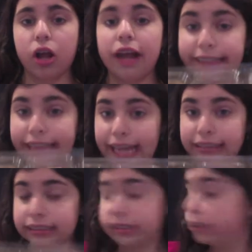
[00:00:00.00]

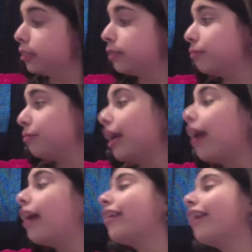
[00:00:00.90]
Yes. And
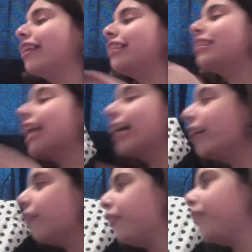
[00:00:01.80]
the
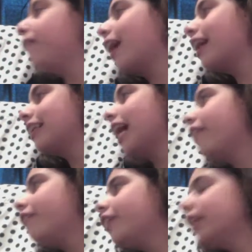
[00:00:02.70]
second food product I've been